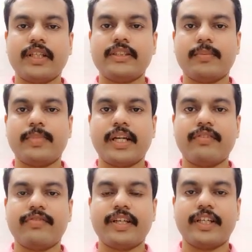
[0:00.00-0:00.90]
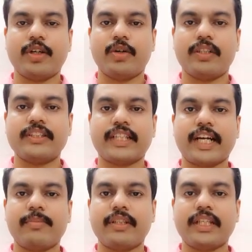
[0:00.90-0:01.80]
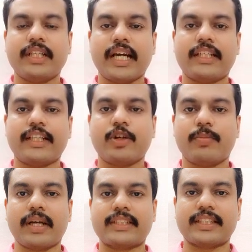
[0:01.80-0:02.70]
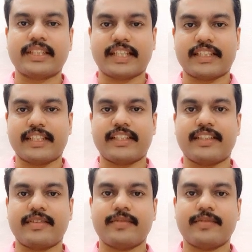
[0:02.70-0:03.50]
watch a brief video describing the lateral compaction technique.